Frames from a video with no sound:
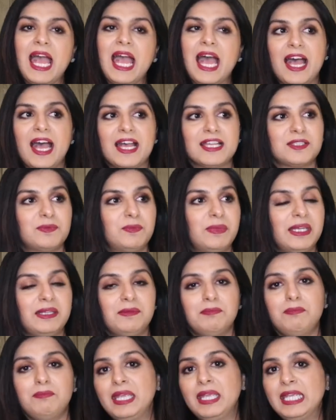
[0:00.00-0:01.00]
has
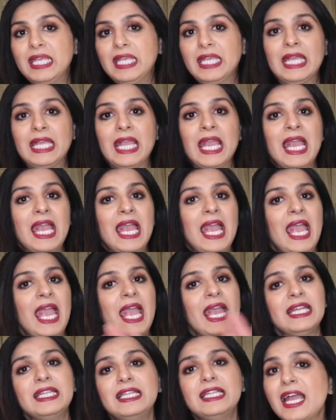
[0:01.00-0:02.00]
been making
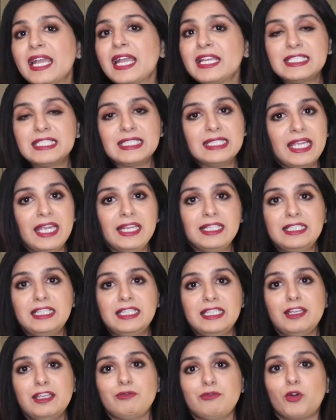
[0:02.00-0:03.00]
headlines
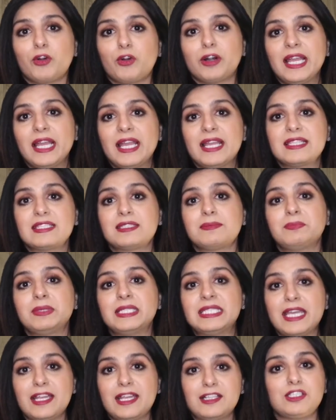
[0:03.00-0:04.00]
lately for its
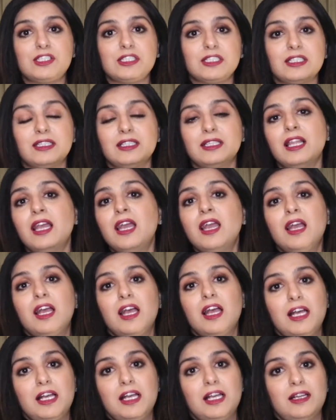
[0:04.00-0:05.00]
potential
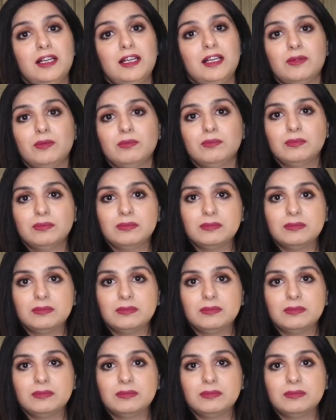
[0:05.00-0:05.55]
uh,